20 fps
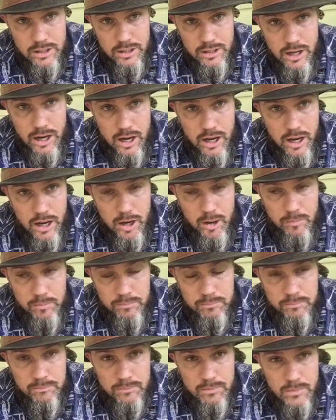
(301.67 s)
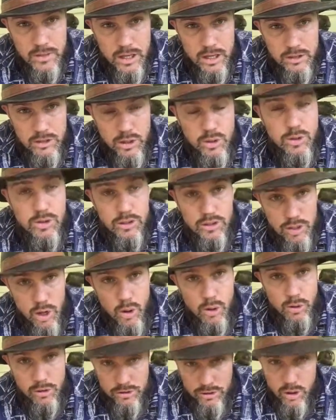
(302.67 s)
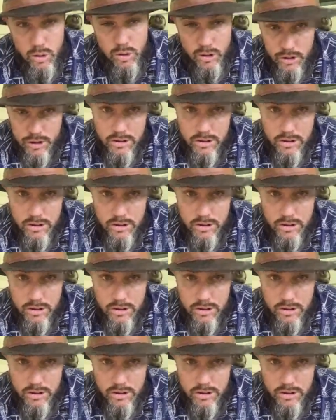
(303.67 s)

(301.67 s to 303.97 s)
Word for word: um, to the total solar